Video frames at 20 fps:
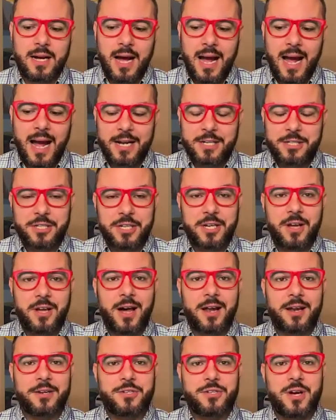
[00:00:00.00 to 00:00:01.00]
I actually
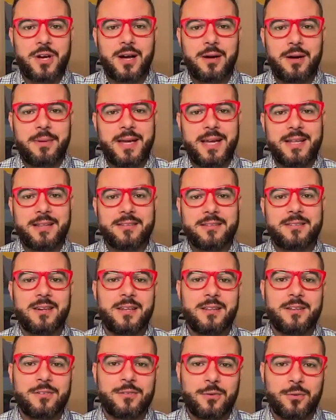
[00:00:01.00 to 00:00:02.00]
got a job
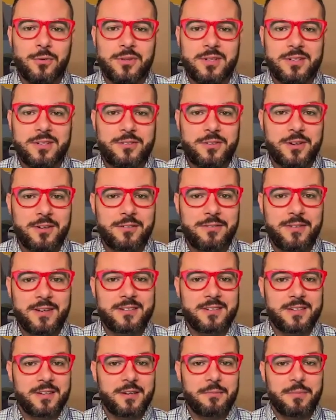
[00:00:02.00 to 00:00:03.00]
inside the school district
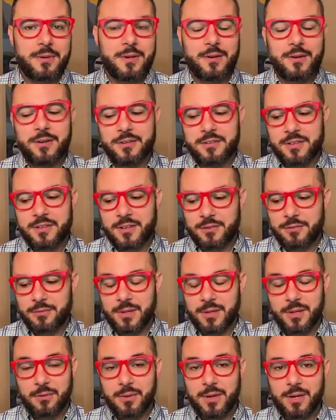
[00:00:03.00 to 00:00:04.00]
fixing computers. And it's
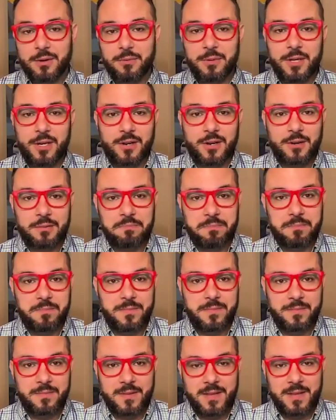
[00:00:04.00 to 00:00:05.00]
really weird when you're
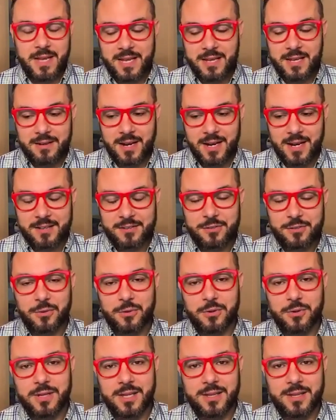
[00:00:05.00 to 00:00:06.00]
in high
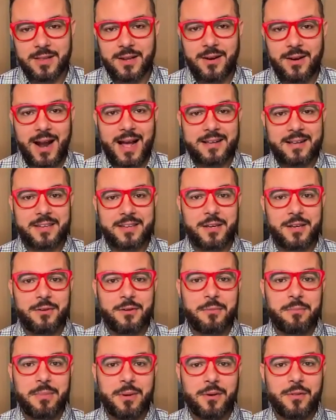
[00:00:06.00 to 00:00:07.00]
school, and then they're asking you
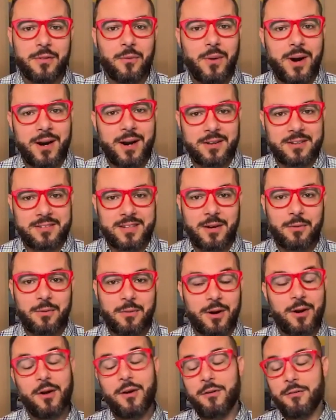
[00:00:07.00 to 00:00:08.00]
to build the wireless
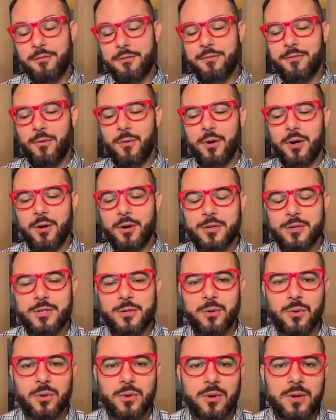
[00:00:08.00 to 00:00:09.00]
network for your
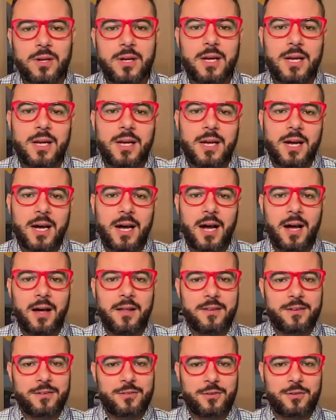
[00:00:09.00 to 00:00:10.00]
school.
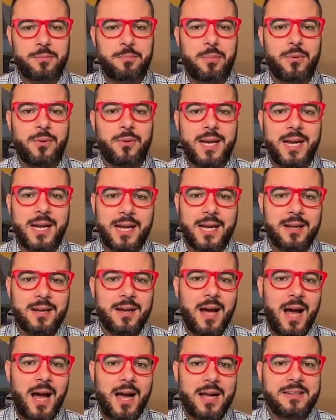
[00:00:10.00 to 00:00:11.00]
Uh, this was pre
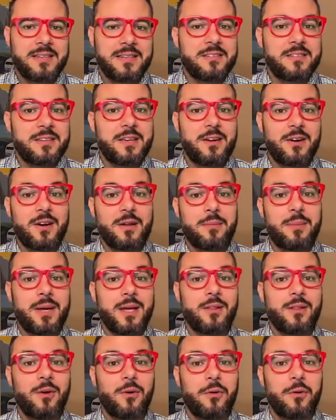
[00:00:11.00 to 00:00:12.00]
IT security
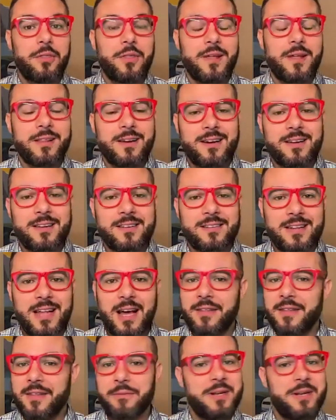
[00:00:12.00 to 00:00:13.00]
being the whole thing that it is
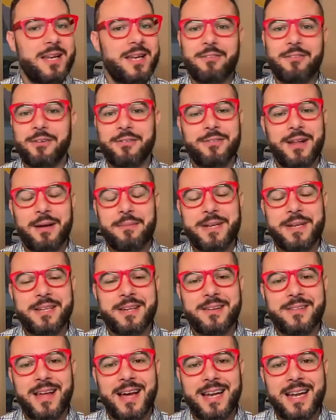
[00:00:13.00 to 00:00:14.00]
now. They would never have let me
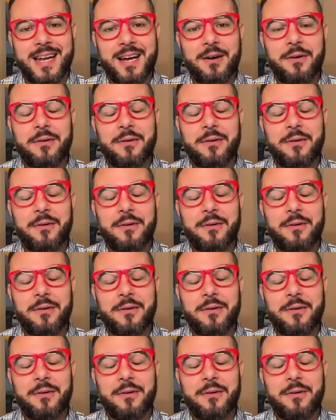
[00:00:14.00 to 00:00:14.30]
done that now.